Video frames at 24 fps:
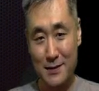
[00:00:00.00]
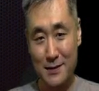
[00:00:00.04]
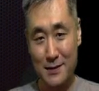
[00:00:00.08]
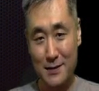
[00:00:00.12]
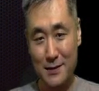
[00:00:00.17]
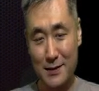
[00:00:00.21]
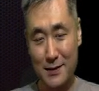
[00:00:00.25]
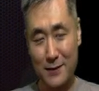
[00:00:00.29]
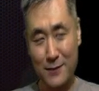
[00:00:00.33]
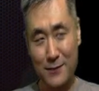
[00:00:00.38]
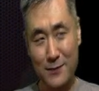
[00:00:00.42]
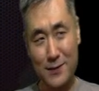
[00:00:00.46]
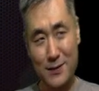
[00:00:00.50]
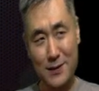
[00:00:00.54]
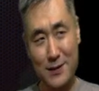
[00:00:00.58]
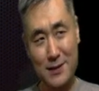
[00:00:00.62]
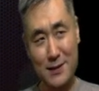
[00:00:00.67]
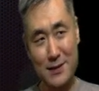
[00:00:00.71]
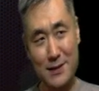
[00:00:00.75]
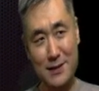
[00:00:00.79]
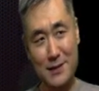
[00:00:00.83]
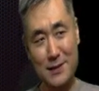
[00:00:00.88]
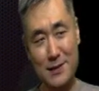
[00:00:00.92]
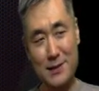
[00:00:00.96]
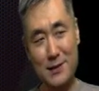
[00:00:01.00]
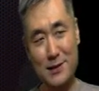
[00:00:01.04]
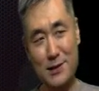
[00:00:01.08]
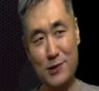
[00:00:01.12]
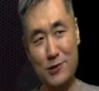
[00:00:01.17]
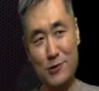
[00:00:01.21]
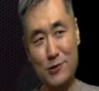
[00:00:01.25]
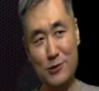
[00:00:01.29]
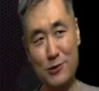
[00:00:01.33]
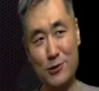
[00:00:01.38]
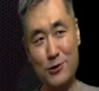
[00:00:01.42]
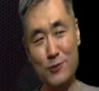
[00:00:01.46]
TFCC is a
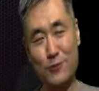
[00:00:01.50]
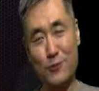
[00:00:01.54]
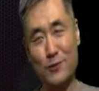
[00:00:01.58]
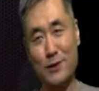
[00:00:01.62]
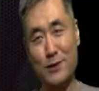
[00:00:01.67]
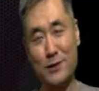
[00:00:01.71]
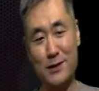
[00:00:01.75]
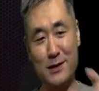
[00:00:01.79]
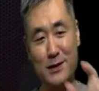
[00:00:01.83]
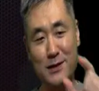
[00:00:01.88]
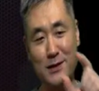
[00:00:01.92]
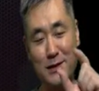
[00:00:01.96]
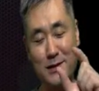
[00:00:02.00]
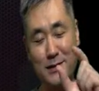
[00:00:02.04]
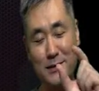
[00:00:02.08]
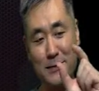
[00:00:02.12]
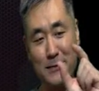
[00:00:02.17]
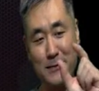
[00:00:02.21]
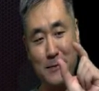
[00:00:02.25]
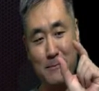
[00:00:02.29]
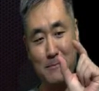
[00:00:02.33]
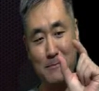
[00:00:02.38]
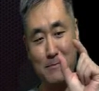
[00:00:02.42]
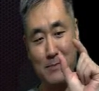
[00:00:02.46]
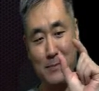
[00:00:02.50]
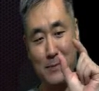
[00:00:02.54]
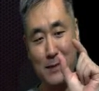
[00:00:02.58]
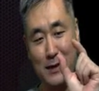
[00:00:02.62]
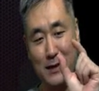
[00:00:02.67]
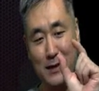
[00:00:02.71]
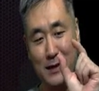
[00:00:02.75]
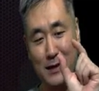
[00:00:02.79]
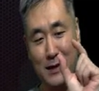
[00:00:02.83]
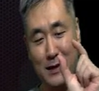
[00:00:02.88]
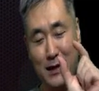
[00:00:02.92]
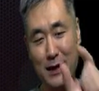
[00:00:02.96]
structure with uh,
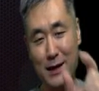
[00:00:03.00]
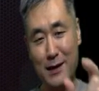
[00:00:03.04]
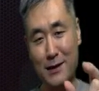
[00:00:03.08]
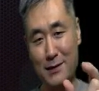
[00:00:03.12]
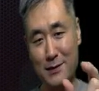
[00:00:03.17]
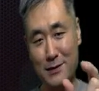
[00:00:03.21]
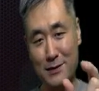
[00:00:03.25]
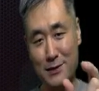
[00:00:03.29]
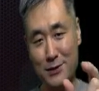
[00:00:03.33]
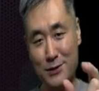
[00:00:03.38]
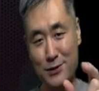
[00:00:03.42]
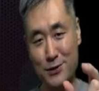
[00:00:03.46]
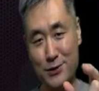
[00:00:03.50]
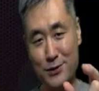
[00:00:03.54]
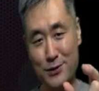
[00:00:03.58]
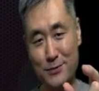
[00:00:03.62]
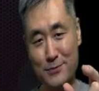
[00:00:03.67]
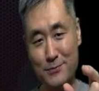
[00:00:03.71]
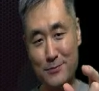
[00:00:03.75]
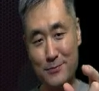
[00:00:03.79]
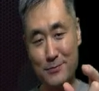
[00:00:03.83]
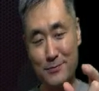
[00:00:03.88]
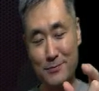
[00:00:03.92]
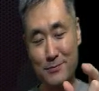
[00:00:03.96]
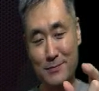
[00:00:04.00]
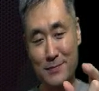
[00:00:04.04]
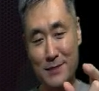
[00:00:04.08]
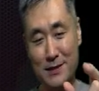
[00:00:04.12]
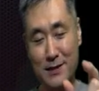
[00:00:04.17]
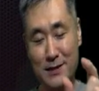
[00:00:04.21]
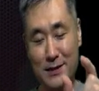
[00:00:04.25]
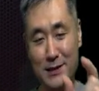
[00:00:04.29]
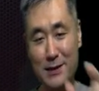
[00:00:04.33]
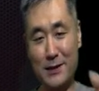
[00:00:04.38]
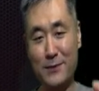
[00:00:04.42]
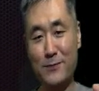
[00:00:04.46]
cartilage.
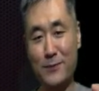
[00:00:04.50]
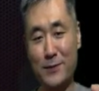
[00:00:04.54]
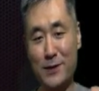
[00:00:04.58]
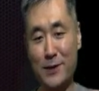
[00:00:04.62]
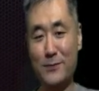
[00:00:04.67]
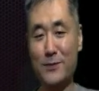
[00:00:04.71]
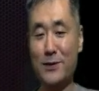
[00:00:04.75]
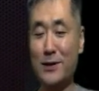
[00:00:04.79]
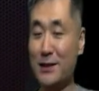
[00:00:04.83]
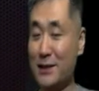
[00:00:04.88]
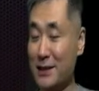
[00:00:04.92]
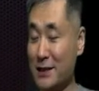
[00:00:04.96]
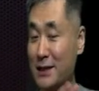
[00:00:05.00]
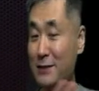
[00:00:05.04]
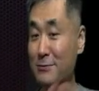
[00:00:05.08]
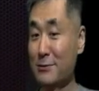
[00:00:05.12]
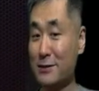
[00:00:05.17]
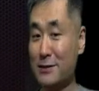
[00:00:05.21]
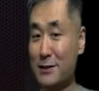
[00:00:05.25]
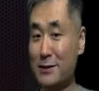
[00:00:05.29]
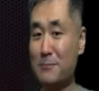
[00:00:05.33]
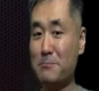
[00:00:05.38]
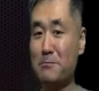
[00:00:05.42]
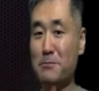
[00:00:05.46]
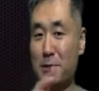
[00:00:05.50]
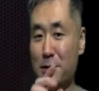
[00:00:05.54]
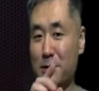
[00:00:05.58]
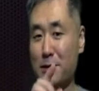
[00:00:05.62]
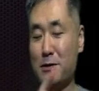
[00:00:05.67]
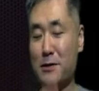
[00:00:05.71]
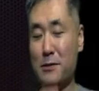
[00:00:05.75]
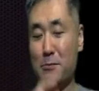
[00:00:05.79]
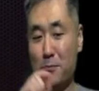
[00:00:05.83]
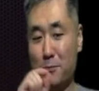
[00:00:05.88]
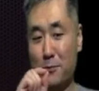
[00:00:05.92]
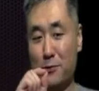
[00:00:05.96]
It involves the ligament,
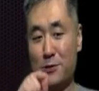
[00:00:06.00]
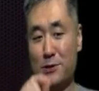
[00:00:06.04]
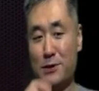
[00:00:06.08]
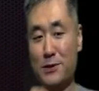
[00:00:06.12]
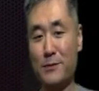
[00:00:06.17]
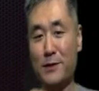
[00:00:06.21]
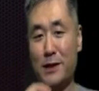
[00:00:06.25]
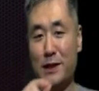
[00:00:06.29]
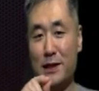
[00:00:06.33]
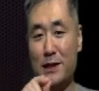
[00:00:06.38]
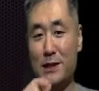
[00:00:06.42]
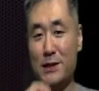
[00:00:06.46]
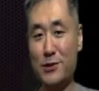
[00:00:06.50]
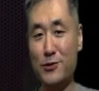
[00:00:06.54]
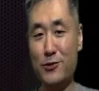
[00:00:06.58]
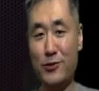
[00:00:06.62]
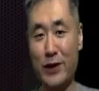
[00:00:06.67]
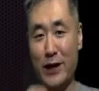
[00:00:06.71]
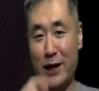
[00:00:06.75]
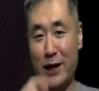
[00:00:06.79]
but most of the injury